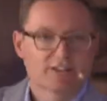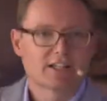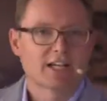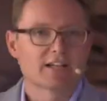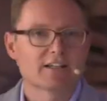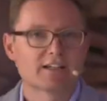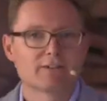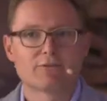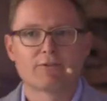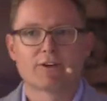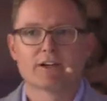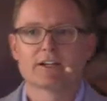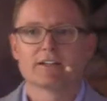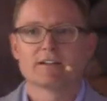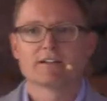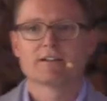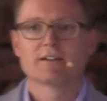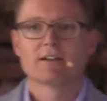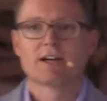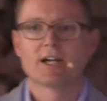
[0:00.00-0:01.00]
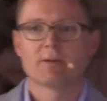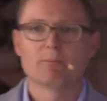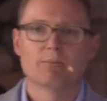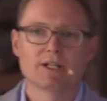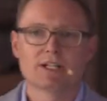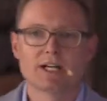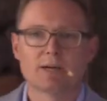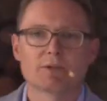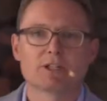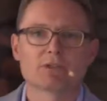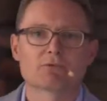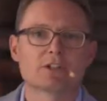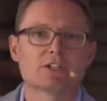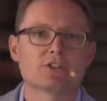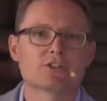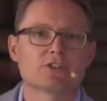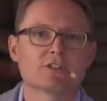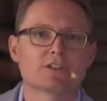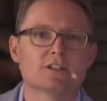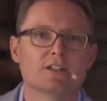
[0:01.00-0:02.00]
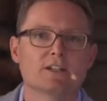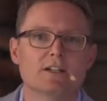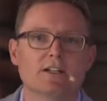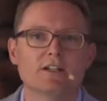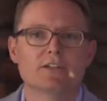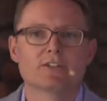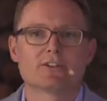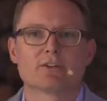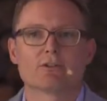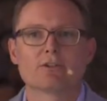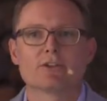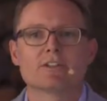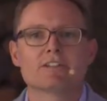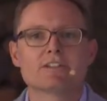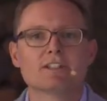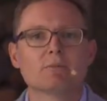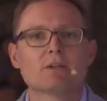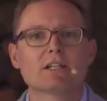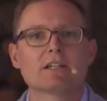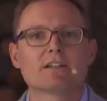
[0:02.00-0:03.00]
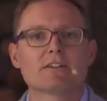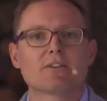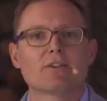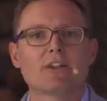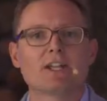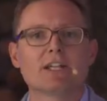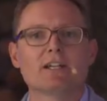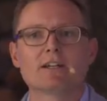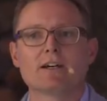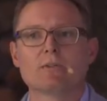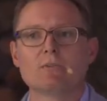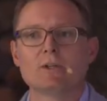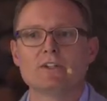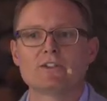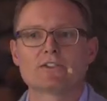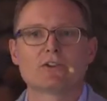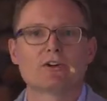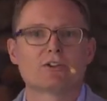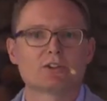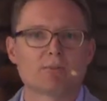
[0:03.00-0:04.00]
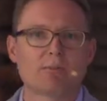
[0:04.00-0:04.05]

nugget, fine, I'm becoming rich. So similar thing we saw the